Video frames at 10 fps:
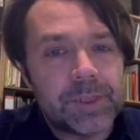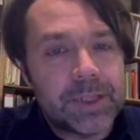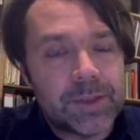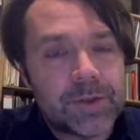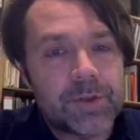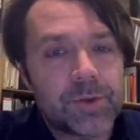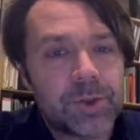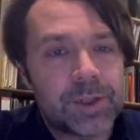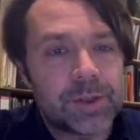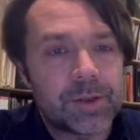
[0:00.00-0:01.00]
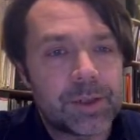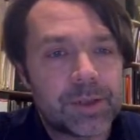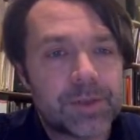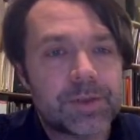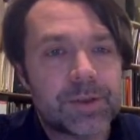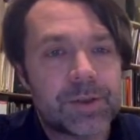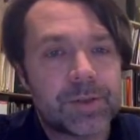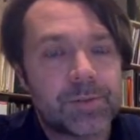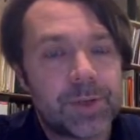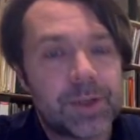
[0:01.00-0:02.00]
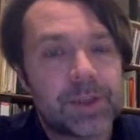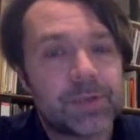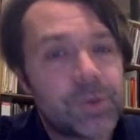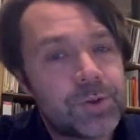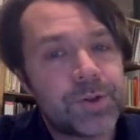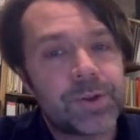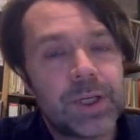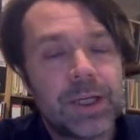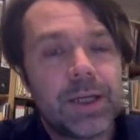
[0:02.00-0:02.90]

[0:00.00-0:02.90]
issue here is symbolic inversion,